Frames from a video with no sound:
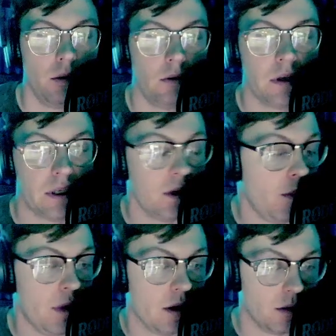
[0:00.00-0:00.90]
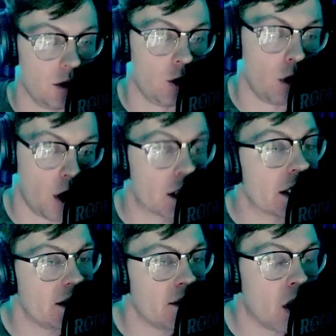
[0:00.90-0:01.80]
Because I mean, you heard the
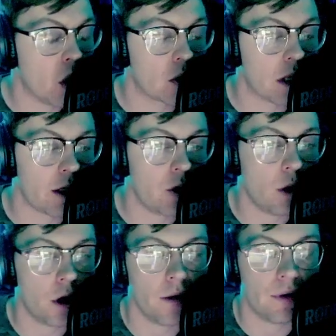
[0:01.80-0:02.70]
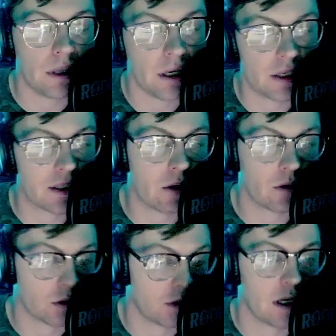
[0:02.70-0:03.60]
demos, like you heard everything. It
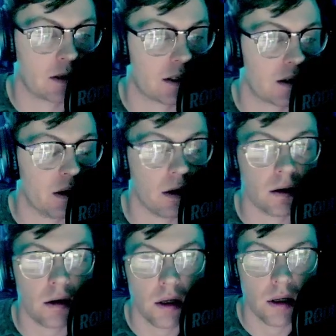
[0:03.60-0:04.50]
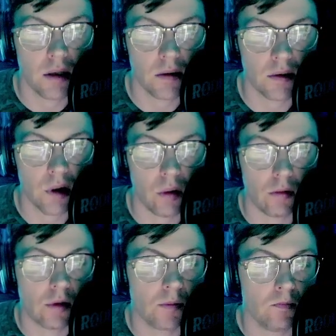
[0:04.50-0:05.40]
sounds sick. So
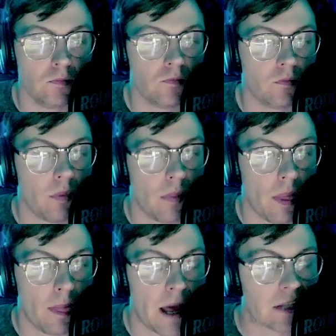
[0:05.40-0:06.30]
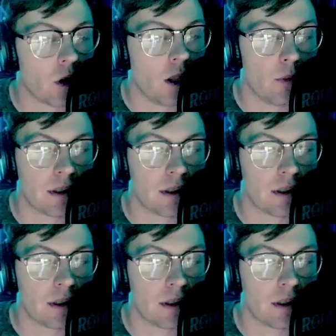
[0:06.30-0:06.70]
that's all I would